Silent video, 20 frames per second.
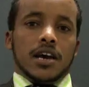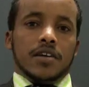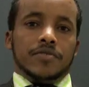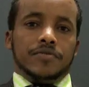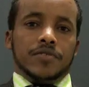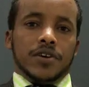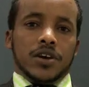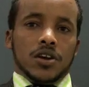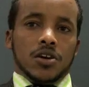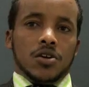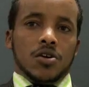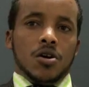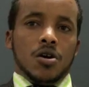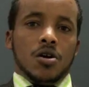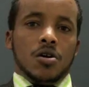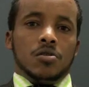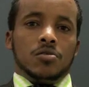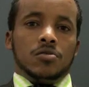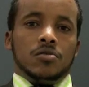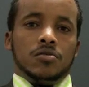A fair
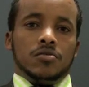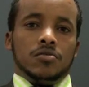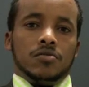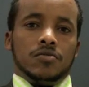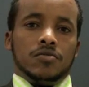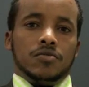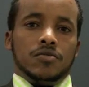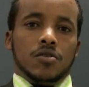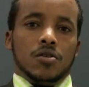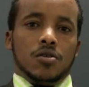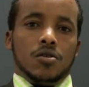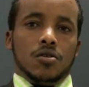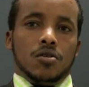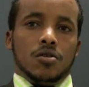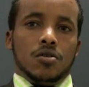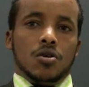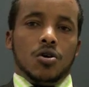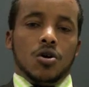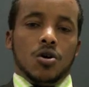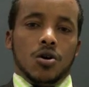go
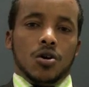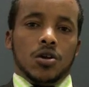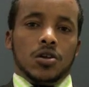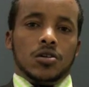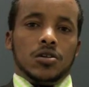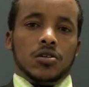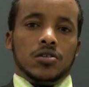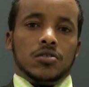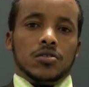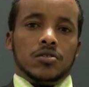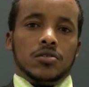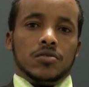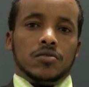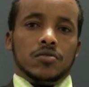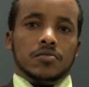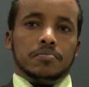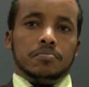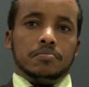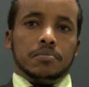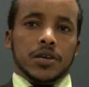for all
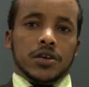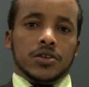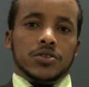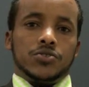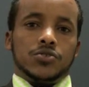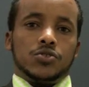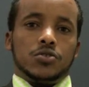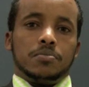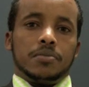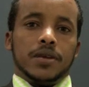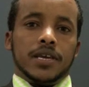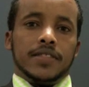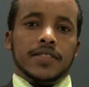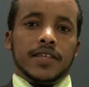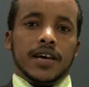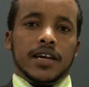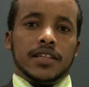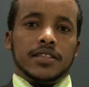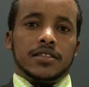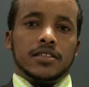means to me
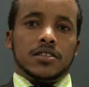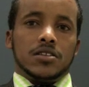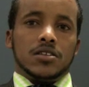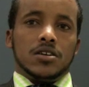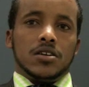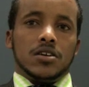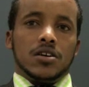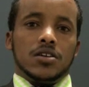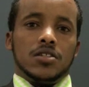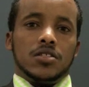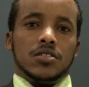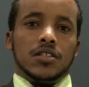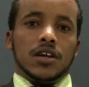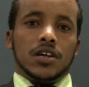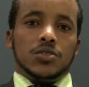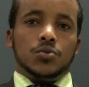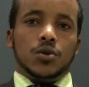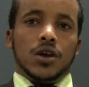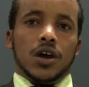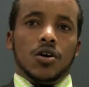
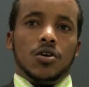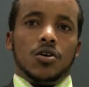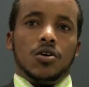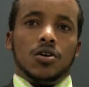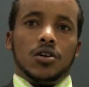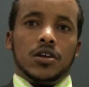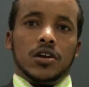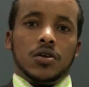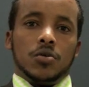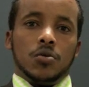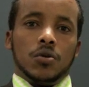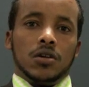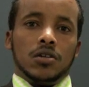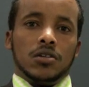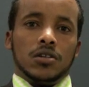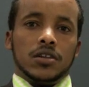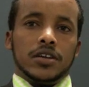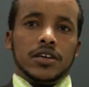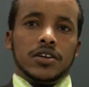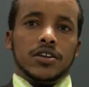that we are all
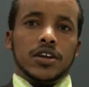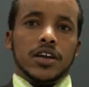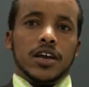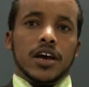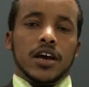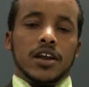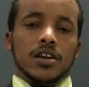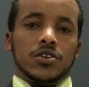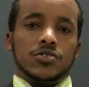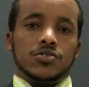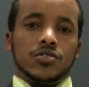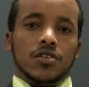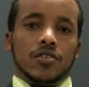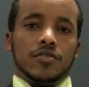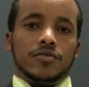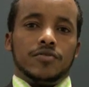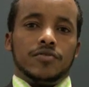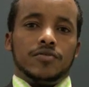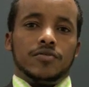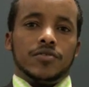equal, regardless
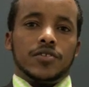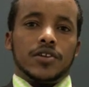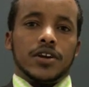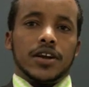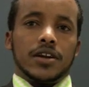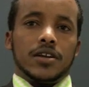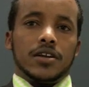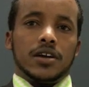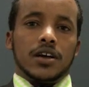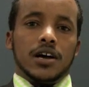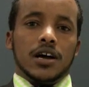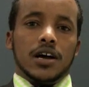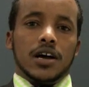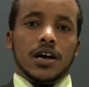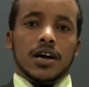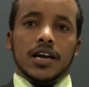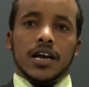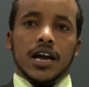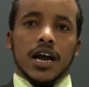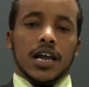of
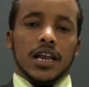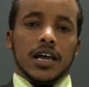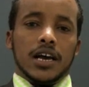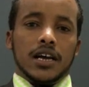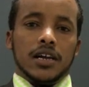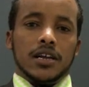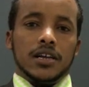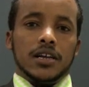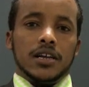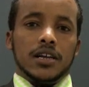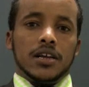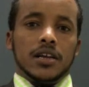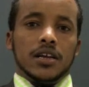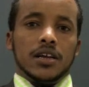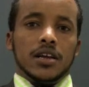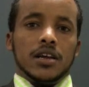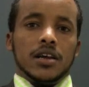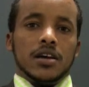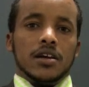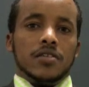color,
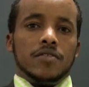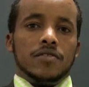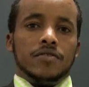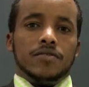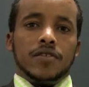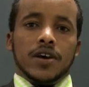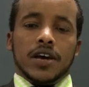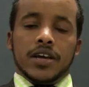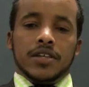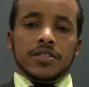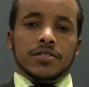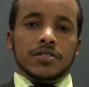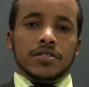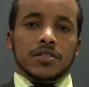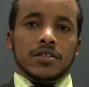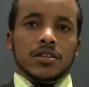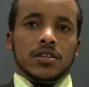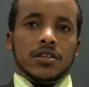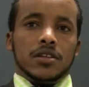faith,